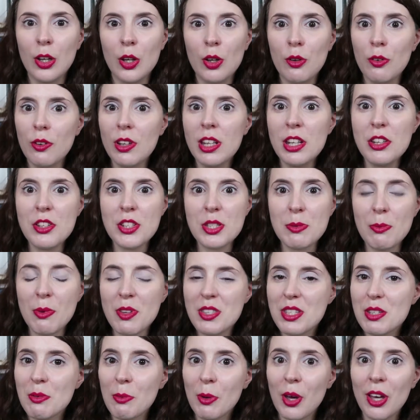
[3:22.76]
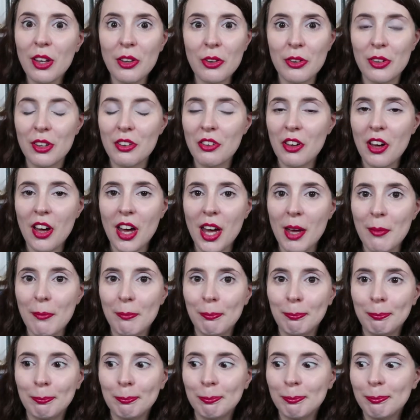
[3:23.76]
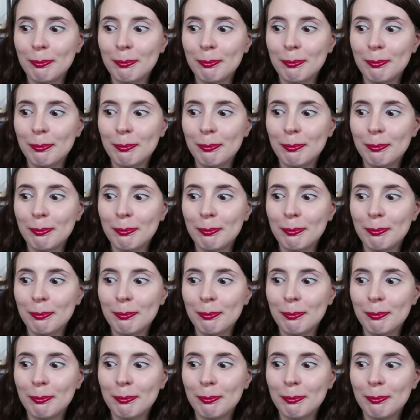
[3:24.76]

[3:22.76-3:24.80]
who really just wants to work all the time?